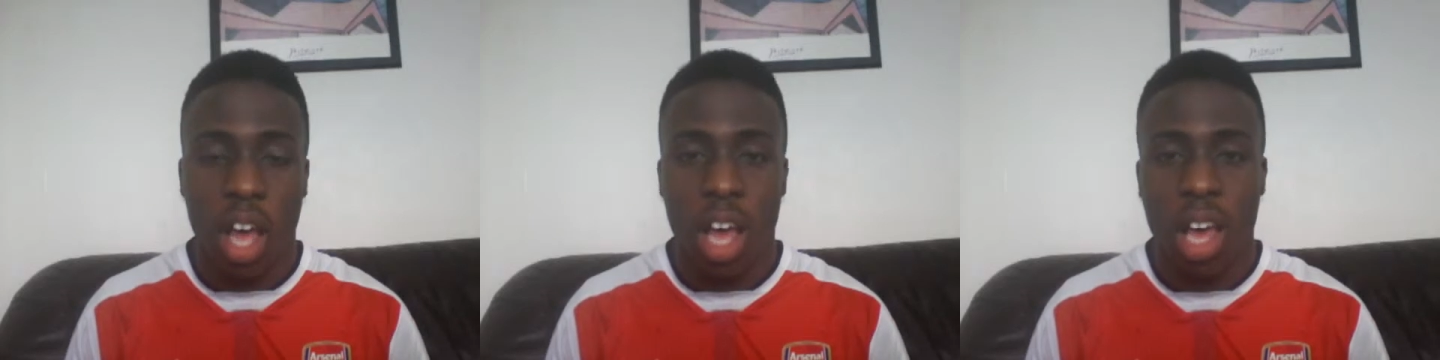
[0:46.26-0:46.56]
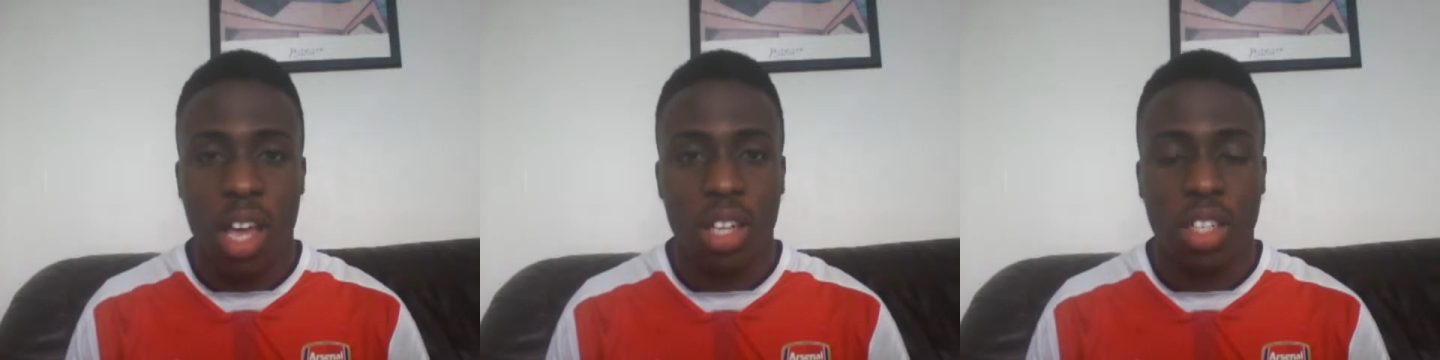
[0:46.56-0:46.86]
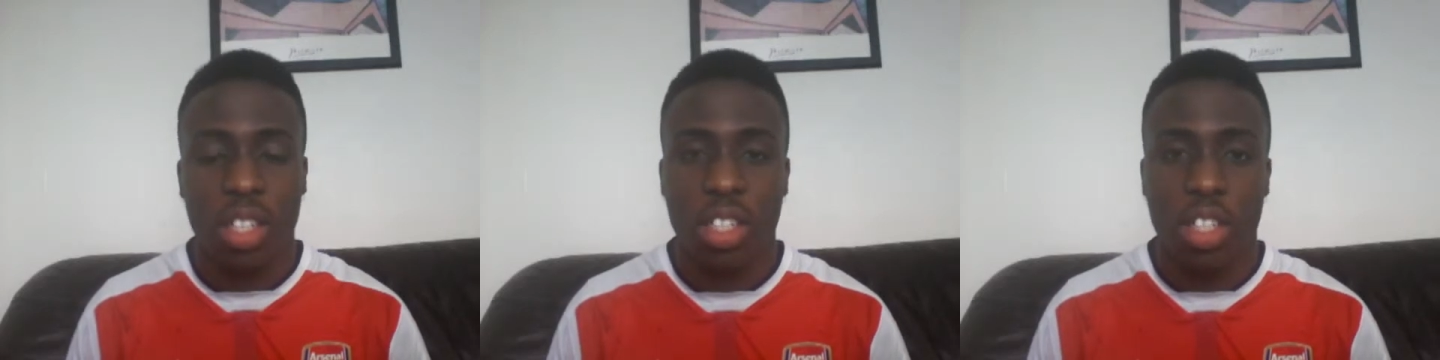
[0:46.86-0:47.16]

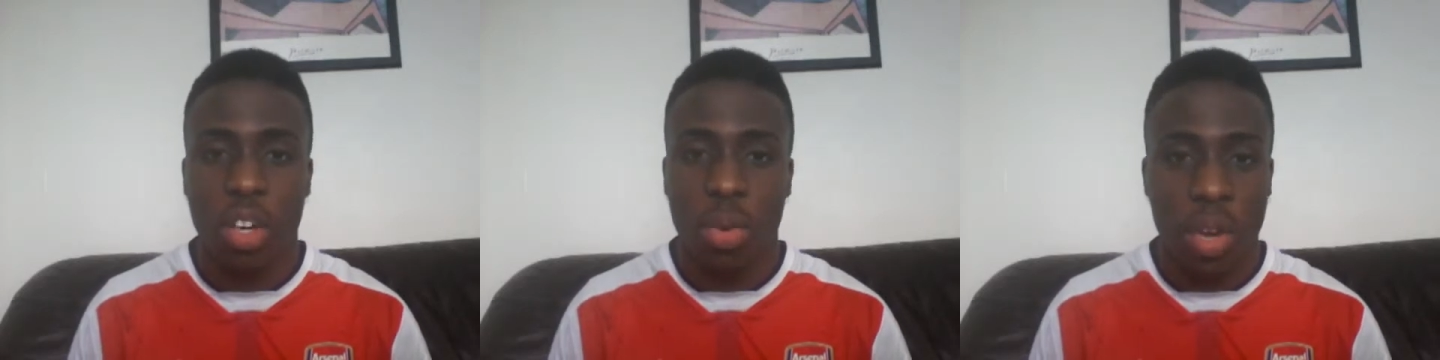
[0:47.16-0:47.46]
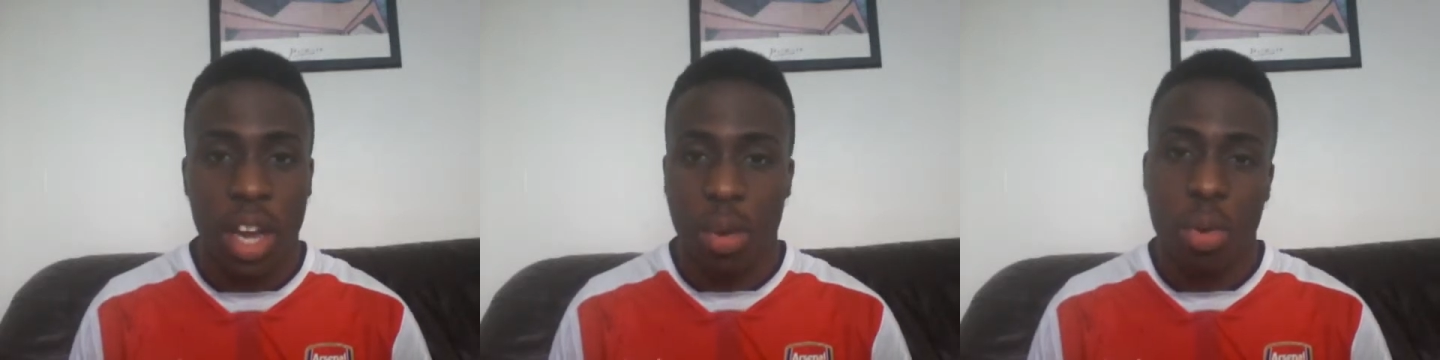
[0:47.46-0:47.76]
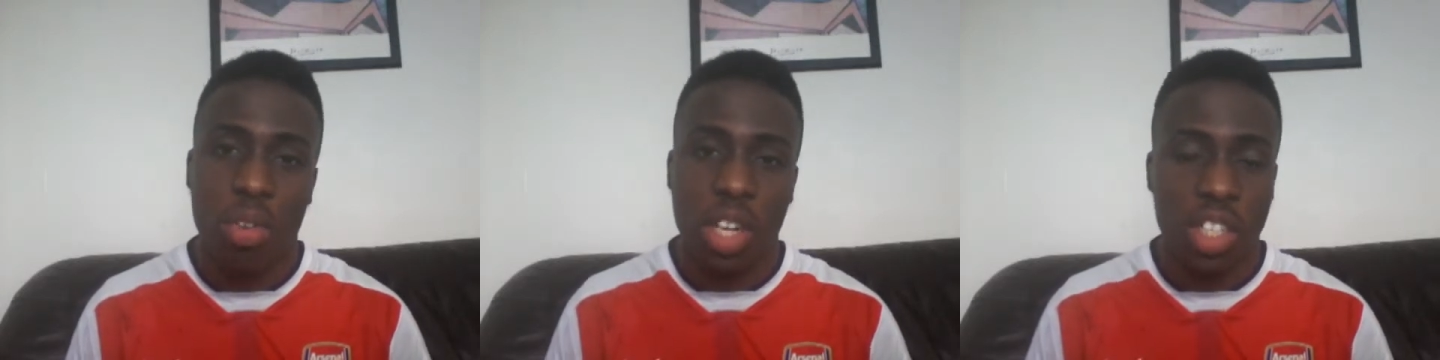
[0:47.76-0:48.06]
and, you know, and it
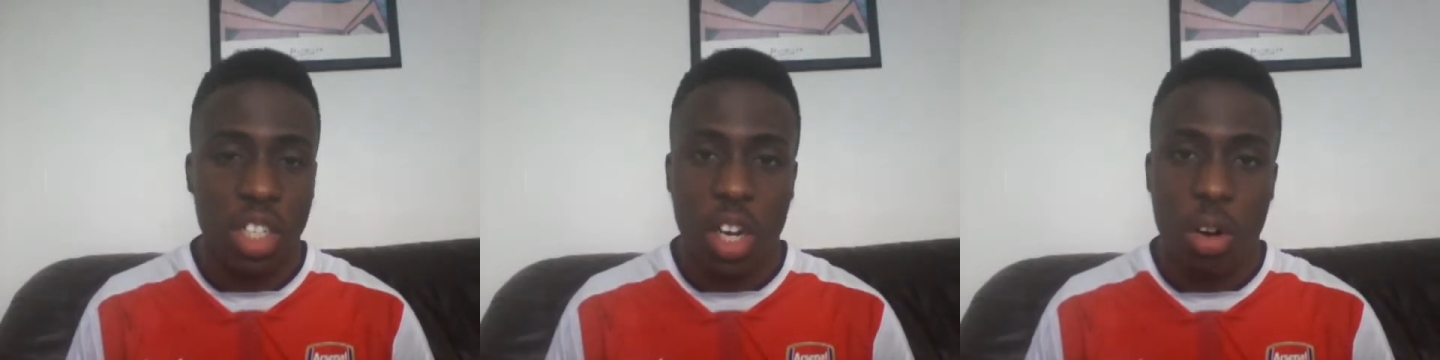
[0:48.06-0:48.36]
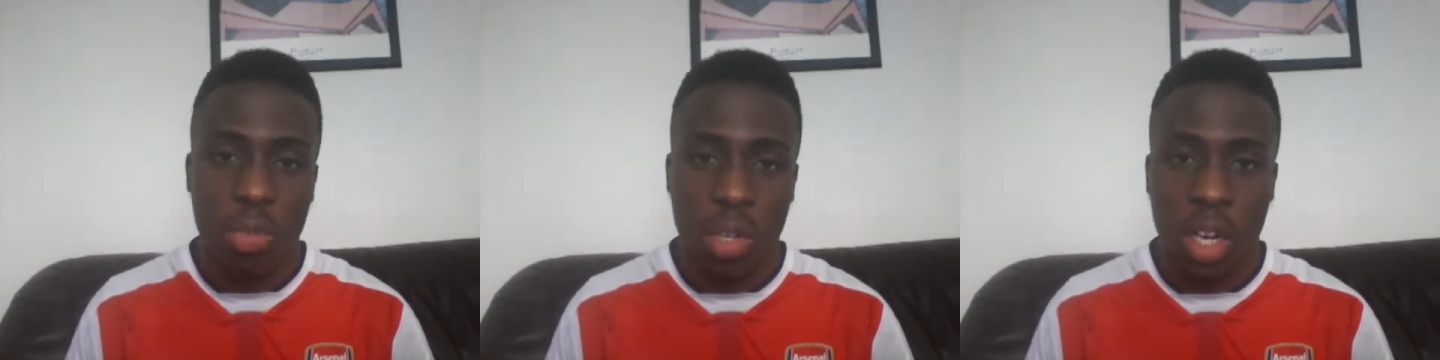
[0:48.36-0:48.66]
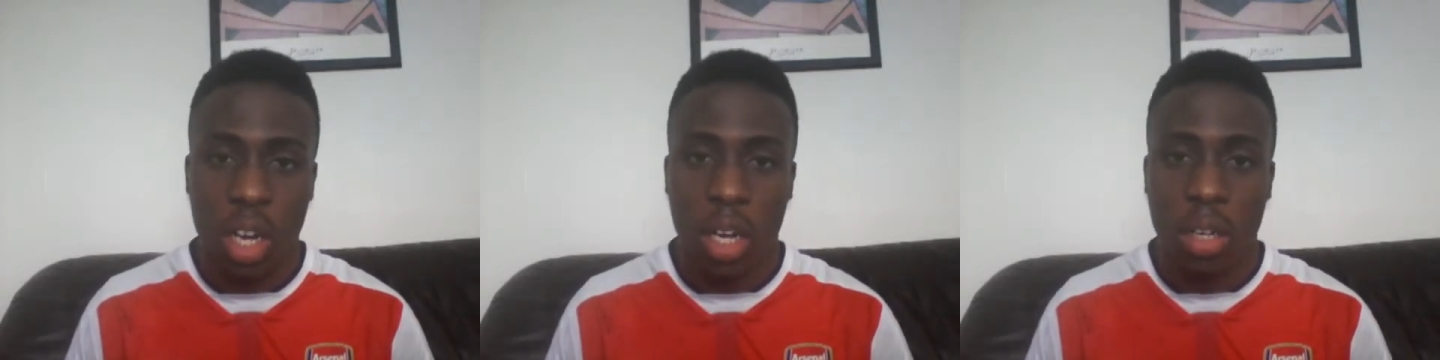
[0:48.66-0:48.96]
will eventually get over the
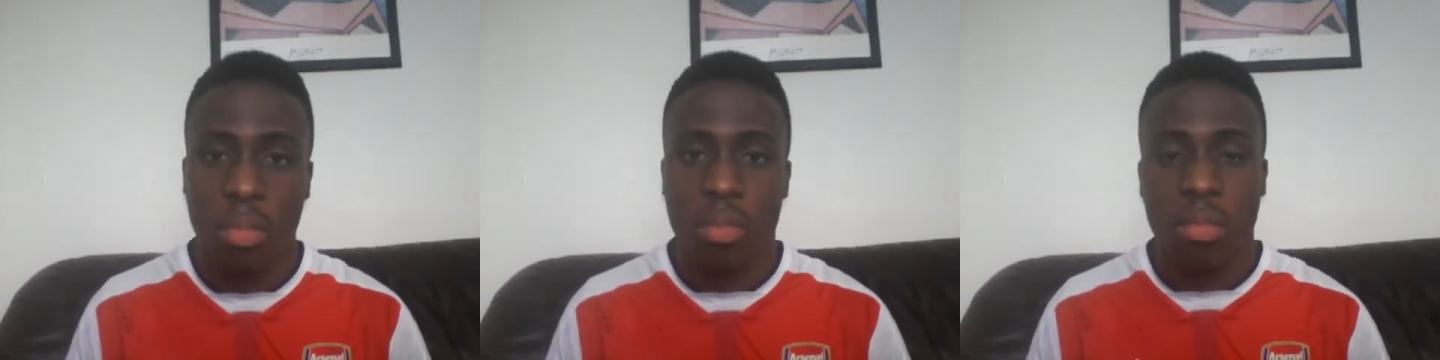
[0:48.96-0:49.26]
line.